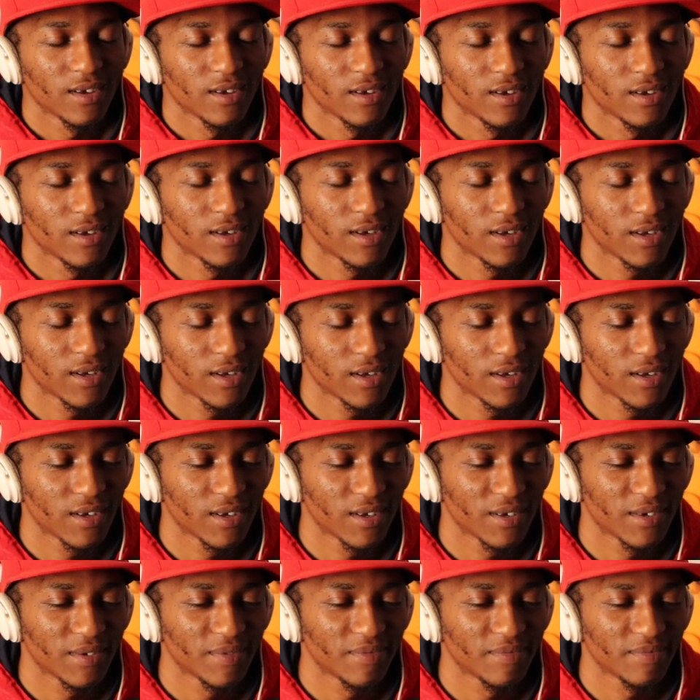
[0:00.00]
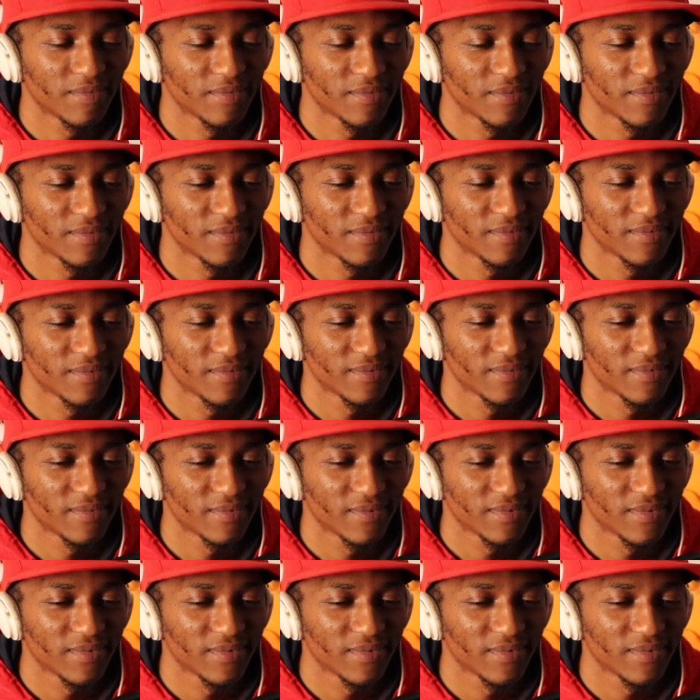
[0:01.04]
No one is speaking in this clip.